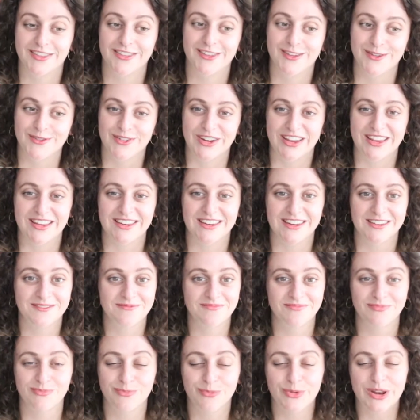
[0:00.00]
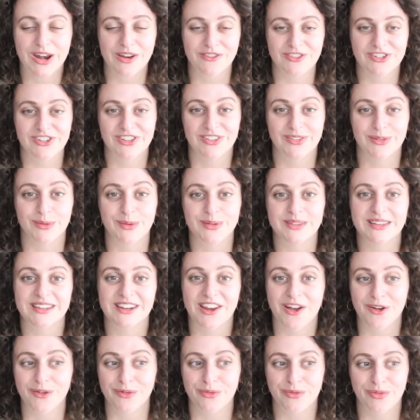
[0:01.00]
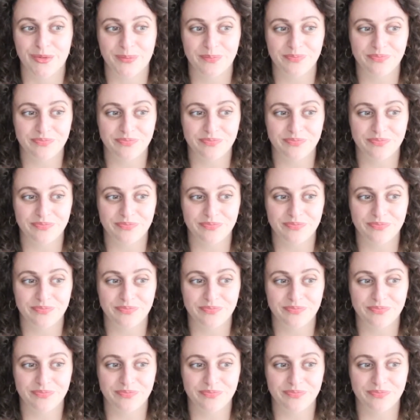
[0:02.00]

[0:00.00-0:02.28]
to read whenever she's old enough.